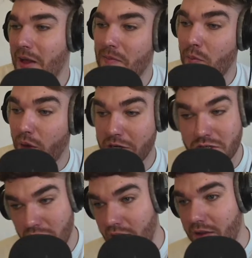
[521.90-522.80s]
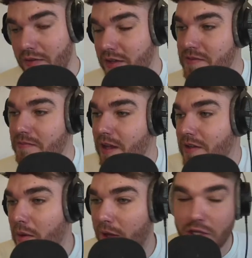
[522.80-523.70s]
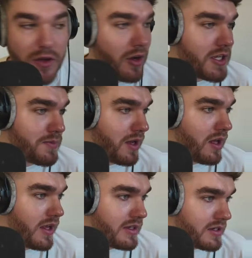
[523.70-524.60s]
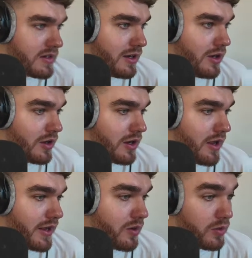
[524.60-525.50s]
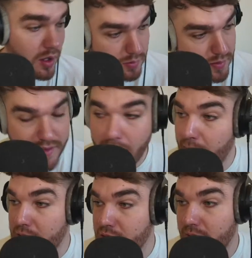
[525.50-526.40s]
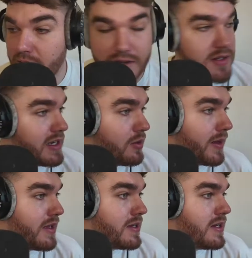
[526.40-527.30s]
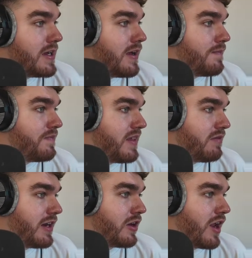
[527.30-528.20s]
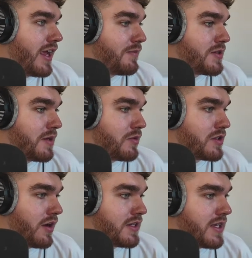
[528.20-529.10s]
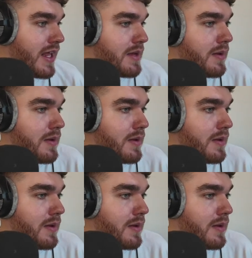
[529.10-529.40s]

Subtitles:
Which I don't know about you guys, but it doesn't look like, although in that picture it does a little bit, didn't really look like Yves Bissouma was going into labour.